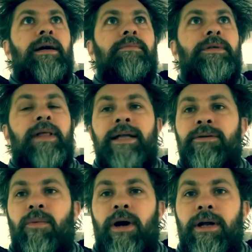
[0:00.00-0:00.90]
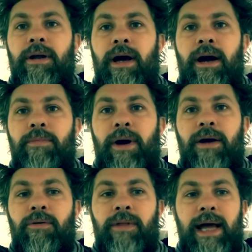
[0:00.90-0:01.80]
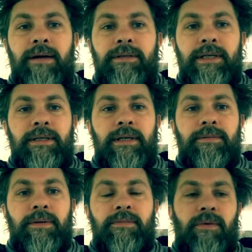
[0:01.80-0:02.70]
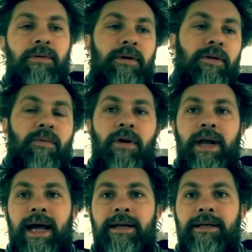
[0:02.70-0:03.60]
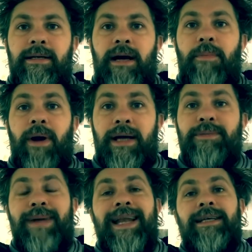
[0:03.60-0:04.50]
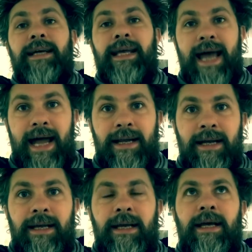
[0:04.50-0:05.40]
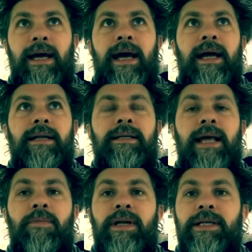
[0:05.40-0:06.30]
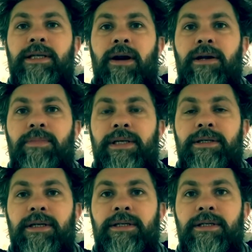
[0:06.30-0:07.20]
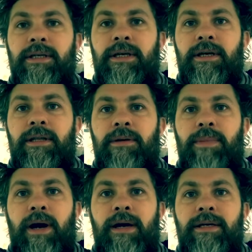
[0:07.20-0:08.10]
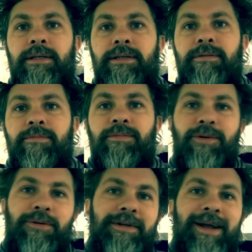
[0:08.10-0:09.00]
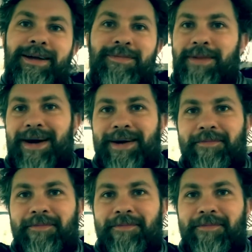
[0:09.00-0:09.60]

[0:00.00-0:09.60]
So the answer, why don't I buy all the houses? I suppose on the one hand, I buy as many as I can, and then we design a business that buys more than I can buy.